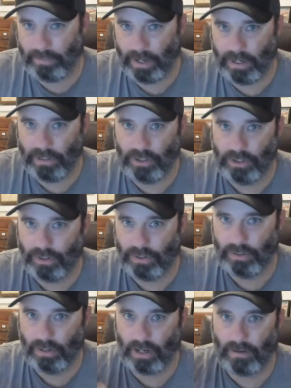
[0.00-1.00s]
Pudge,
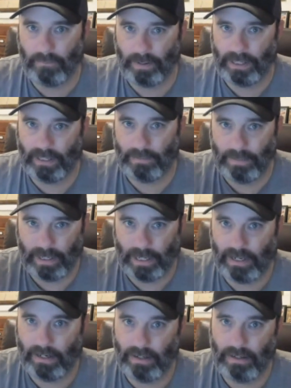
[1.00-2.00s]
not completely, but
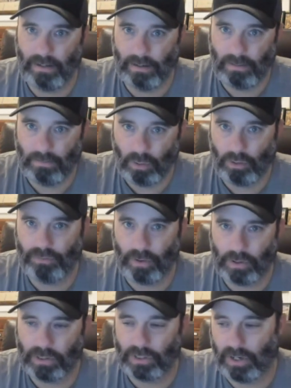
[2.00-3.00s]
again, more
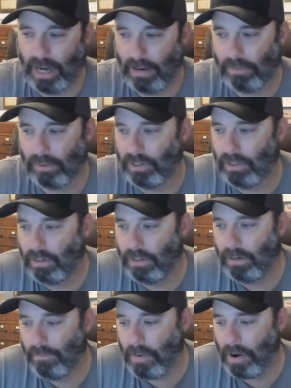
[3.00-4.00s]
focused on Hamilton.
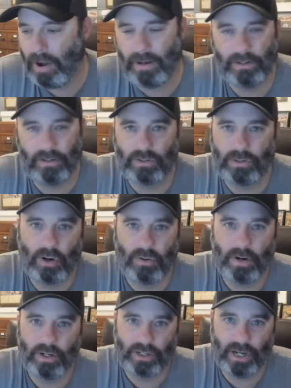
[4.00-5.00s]
Bought so
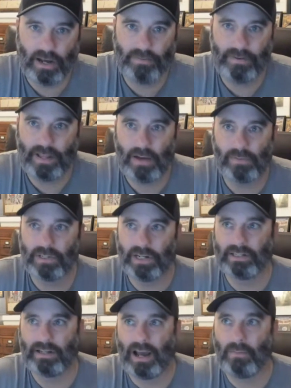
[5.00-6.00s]
much stuff. And that was at
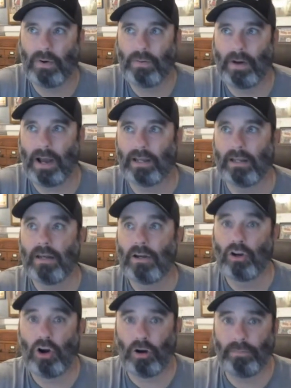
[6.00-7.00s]
a time when my
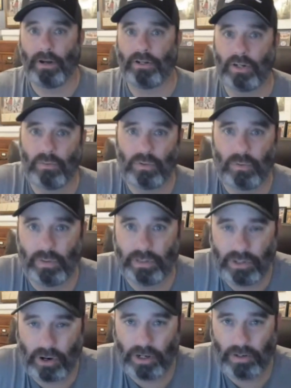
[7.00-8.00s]
card budget was really
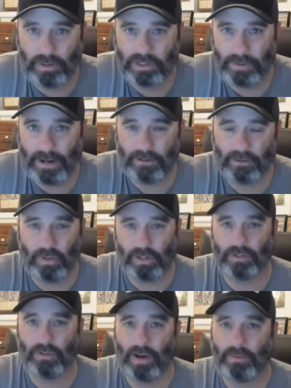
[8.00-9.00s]
starting to expand as
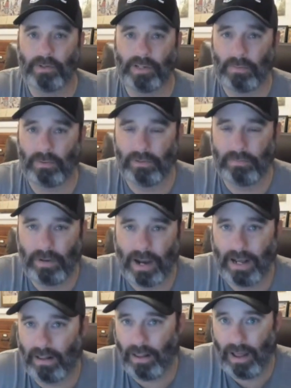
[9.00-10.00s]
well. So I was able to
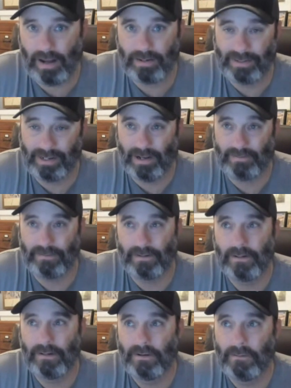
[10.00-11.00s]
buy a lot of stuff.
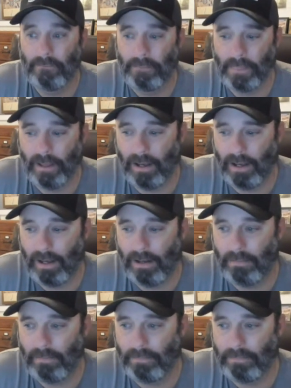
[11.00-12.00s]

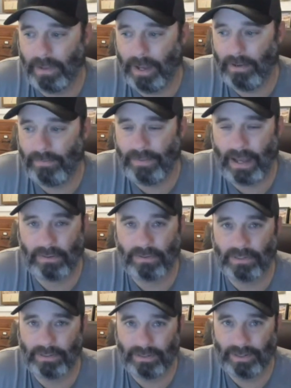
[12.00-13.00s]
I have
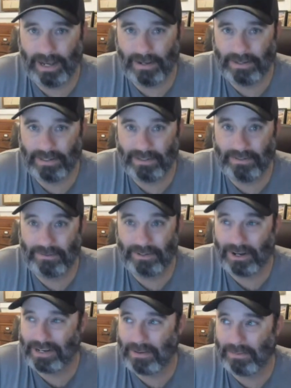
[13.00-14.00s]
thousands and thousands of
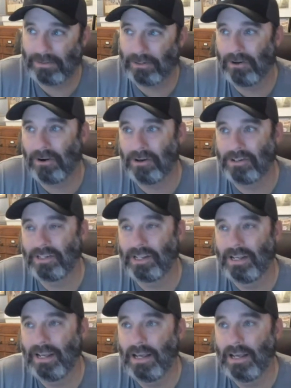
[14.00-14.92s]
Josh Hamilton cards.